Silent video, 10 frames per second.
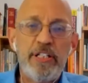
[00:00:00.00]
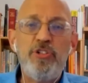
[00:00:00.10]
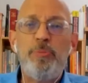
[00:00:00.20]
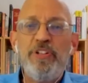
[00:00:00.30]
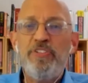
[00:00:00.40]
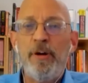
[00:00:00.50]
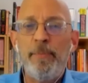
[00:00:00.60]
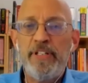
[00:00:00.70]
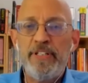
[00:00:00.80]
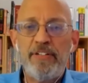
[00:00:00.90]
It should be
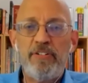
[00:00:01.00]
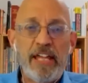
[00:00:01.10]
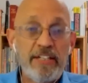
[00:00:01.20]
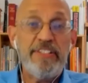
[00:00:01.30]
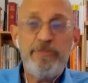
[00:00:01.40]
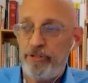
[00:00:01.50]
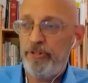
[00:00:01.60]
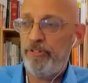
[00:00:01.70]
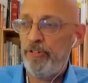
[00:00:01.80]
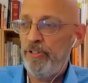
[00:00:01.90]
something that's like
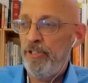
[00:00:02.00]
different.